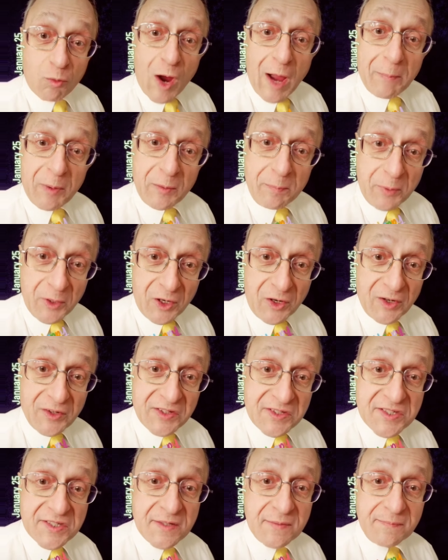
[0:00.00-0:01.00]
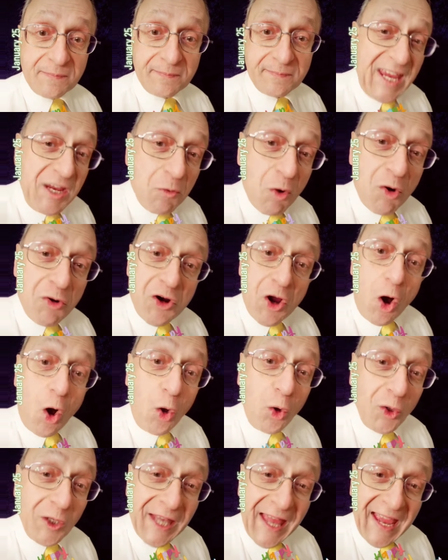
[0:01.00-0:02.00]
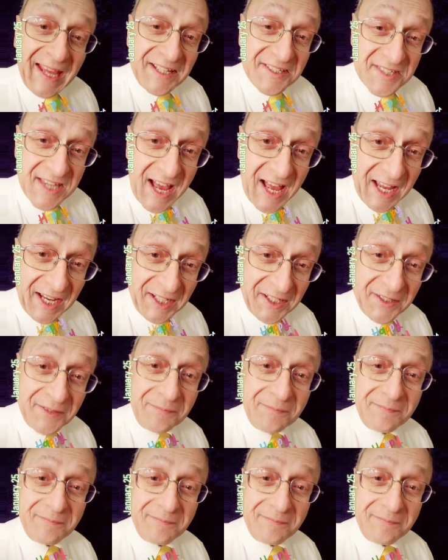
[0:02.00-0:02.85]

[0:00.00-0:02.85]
Robert Burns. He wrote Auld Lang Syne.